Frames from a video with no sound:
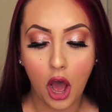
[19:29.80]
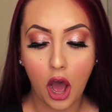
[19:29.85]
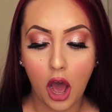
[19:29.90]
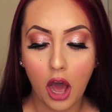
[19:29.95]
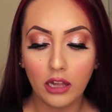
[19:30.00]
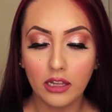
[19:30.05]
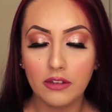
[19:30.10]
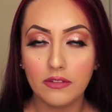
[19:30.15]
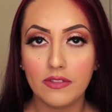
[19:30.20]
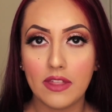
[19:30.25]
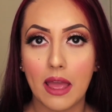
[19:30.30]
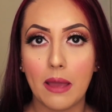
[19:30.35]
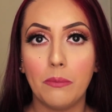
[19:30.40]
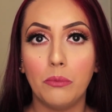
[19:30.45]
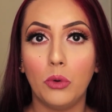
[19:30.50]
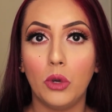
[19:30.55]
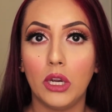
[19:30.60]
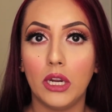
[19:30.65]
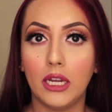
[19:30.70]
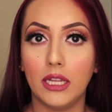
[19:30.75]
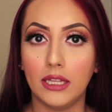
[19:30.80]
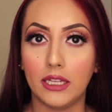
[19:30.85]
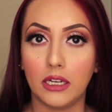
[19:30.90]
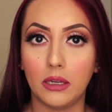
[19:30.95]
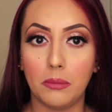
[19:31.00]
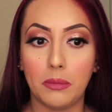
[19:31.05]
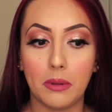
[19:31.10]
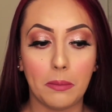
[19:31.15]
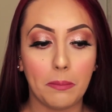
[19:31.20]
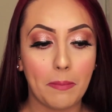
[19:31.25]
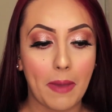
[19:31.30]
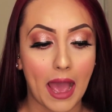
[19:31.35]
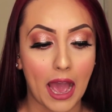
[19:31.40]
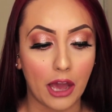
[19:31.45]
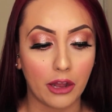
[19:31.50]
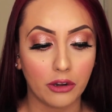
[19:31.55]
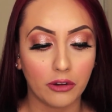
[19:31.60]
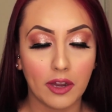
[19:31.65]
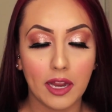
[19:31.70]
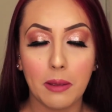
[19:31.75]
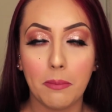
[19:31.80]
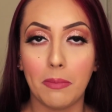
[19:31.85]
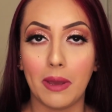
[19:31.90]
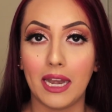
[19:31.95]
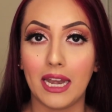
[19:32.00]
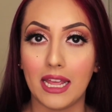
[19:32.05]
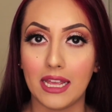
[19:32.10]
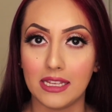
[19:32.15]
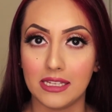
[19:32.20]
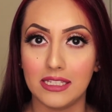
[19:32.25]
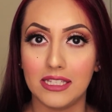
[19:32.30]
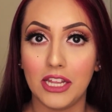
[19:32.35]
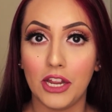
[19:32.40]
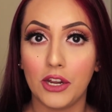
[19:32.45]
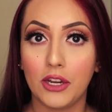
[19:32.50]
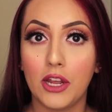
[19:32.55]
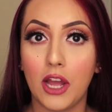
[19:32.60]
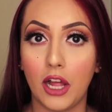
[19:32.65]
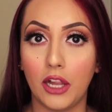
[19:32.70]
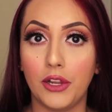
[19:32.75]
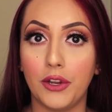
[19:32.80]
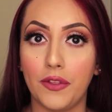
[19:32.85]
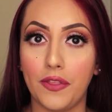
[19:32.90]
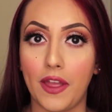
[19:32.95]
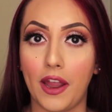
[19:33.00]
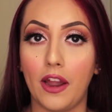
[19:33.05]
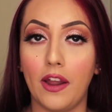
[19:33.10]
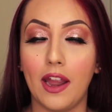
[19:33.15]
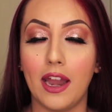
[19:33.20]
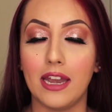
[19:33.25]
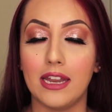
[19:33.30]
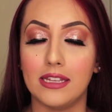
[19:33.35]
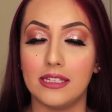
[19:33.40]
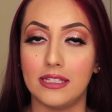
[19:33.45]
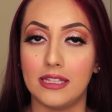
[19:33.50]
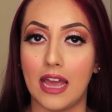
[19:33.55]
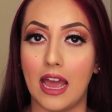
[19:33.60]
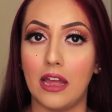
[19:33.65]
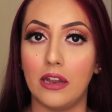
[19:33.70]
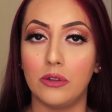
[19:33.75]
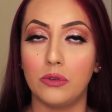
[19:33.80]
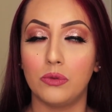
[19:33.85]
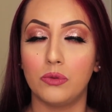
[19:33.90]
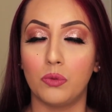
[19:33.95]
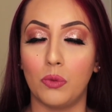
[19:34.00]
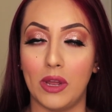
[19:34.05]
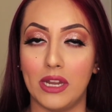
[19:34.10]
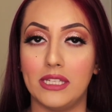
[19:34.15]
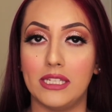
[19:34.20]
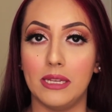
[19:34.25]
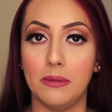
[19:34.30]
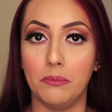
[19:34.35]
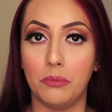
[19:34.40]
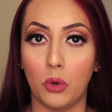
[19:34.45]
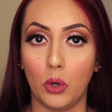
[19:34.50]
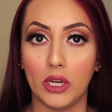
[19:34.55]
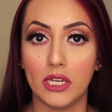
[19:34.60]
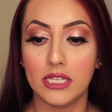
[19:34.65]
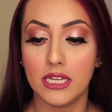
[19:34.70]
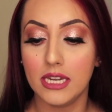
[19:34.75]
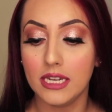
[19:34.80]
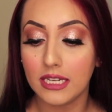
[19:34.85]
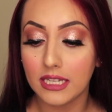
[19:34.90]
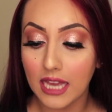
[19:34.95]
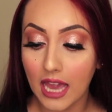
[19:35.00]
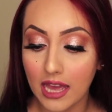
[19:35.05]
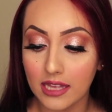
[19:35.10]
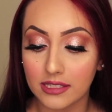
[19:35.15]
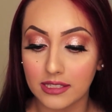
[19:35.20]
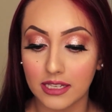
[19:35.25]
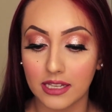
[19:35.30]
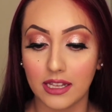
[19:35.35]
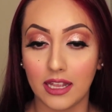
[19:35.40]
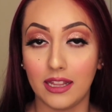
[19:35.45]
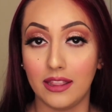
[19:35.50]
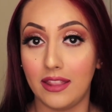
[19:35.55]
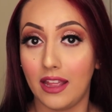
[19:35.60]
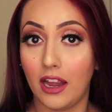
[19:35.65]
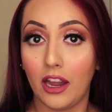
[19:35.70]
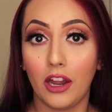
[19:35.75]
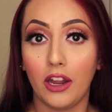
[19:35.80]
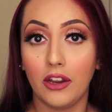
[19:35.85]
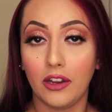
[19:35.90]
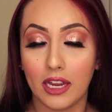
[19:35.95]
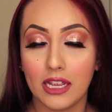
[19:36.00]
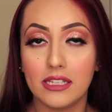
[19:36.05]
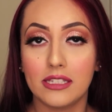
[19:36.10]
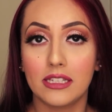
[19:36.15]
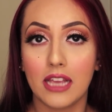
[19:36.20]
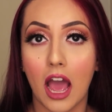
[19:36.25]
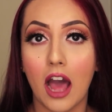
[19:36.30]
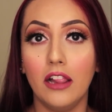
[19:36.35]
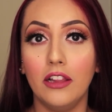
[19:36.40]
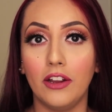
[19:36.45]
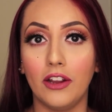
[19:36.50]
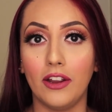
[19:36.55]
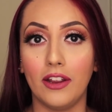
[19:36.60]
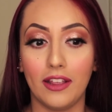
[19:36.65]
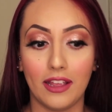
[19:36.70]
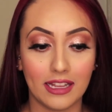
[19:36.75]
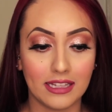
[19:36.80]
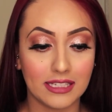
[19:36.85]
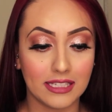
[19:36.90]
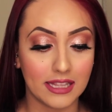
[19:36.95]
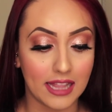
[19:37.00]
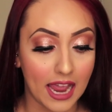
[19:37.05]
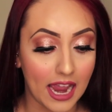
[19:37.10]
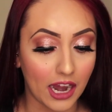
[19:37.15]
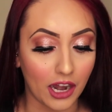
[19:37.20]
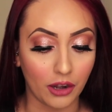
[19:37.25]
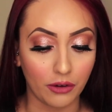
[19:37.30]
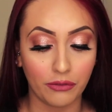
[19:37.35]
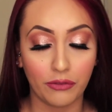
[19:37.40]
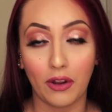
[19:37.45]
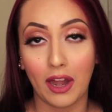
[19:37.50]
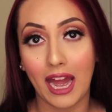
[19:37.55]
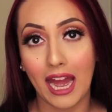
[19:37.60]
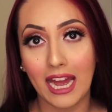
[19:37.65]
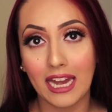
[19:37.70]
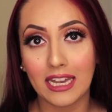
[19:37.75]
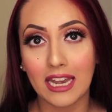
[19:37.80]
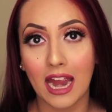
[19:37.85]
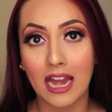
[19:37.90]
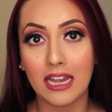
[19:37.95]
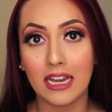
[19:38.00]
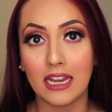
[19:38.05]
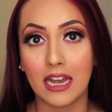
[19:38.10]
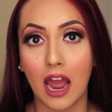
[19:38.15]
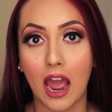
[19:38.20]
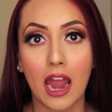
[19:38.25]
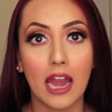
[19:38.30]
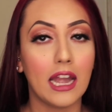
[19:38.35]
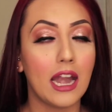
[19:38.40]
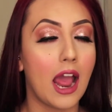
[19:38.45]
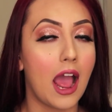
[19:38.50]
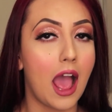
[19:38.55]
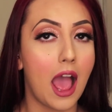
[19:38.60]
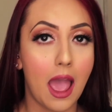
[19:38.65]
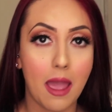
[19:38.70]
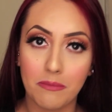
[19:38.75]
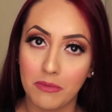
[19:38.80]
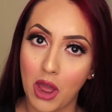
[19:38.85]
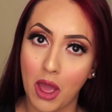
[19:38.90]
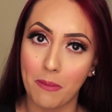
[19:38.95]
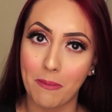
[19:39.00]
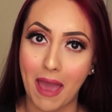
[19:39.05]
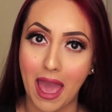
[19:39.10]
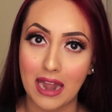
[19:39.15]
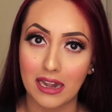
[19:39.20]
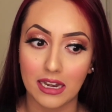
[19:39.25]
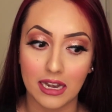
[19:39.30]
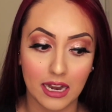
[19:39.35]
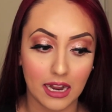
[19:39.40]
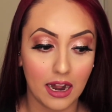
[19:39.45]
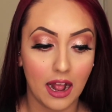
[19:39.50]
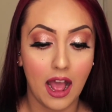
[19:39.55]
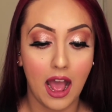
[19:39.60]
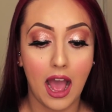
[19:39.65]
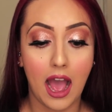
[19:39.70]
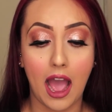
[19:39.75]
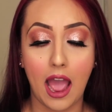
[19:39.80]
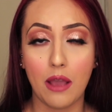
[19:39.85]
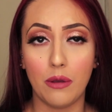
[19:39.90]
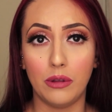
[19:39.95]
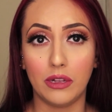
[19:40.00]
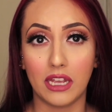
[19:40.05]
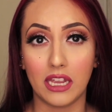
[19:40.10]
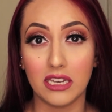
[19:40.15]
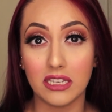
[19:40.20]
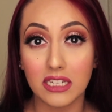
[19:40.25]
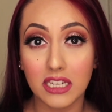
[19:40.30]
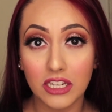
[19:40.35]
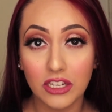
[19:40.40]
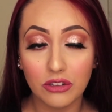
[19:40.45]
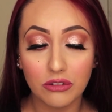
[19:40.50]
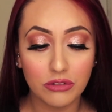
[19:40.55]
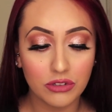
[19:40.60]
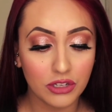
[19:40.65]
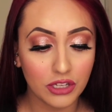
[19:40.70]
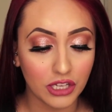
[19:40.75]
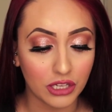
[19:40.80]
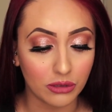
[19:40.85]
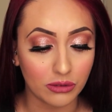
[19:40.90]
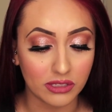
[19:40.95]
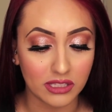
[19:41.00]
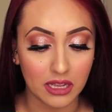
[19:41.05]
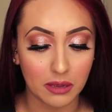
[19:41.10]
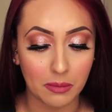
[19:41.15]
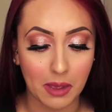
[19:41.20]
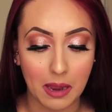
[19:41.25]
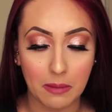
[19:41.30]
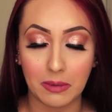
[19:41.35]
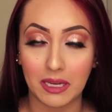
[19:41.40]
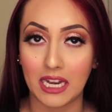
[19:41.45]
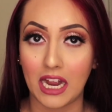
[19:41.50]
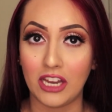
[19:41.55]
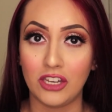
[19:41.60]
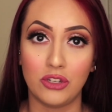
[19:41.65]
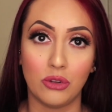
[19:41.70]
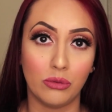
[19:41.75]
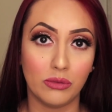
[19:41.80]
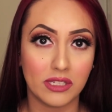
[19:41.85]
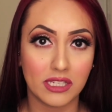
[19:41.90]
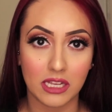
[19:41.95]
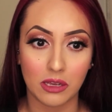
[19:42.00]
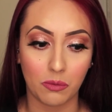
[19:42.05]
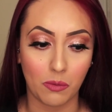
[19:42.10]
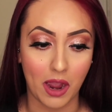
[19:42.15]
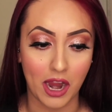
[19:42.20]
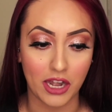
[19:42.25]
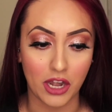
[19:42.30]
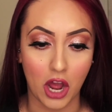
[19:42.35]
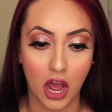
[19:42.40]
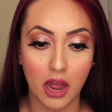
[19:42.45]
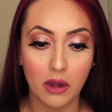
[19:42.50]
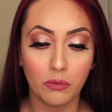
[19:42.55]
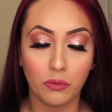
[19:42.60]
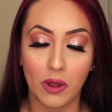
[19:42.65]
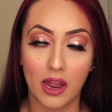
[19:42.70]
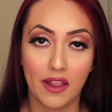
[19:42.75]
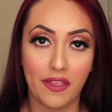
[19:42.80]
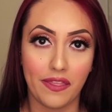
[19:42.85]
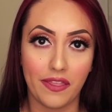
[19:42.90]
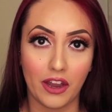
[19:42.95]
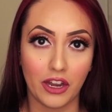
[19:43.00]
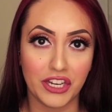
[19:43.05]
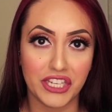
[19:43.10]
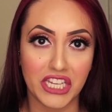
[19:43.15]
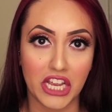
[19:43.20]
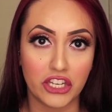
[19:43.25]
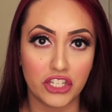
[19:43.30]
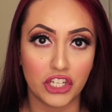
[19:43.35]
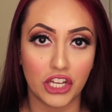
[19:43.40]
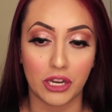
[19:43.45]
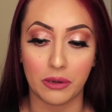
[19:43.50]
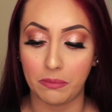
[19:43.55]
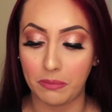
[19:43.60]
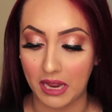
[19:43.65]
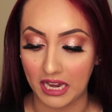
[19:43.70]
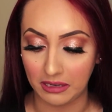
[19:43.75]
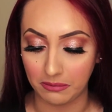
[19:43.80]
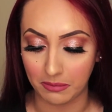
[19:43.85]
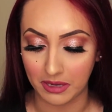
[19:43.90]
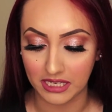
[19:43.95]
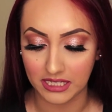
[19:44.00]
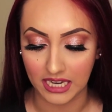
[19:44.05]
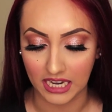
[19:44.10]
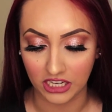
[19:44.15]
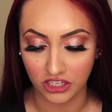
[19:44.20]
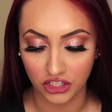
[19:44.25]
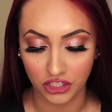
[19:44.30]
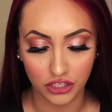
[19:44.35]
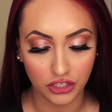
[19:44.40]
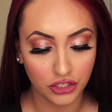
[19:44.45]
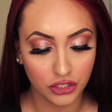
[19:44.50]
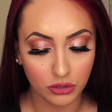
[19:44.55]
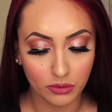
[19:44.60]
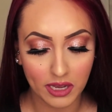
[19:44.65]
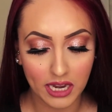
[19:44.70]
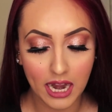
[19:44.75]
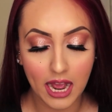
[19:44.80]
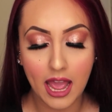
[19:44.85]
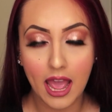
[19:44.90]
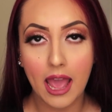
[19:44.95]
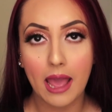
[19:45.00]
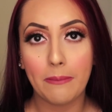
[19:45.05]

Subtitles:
All of them were a little bit powdery, but is there color there, and is that what's important? Yes, there is color. It's there. For $8.99, I'm not mad at it. I will continue to use them. I mean, I don't see why not when there's such good pigmentation to it.